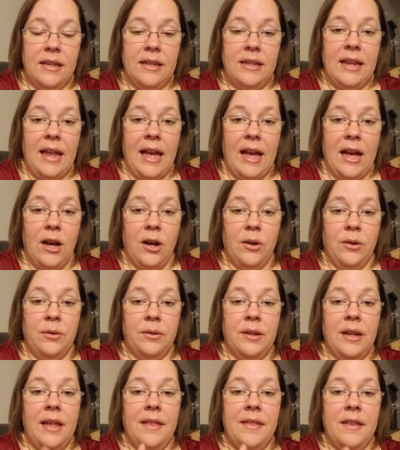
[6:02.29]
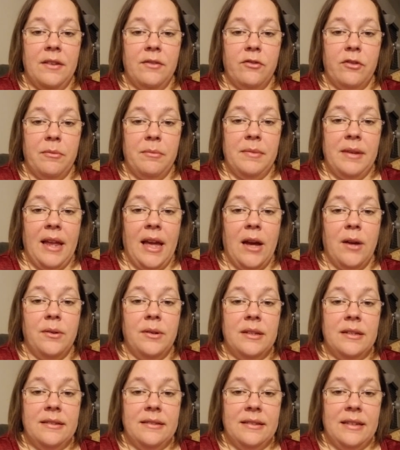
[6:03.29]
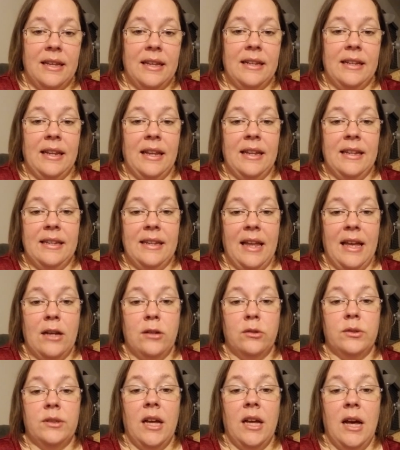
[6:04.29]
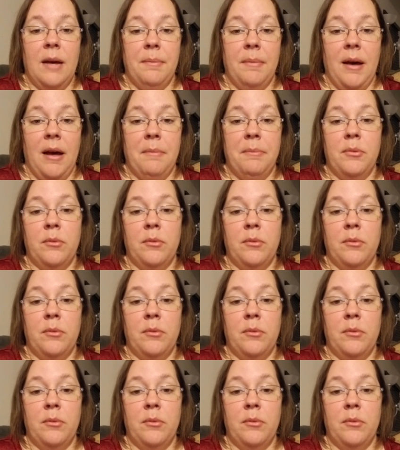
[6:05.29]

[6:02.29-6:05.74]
down, and then from down to sit and down up,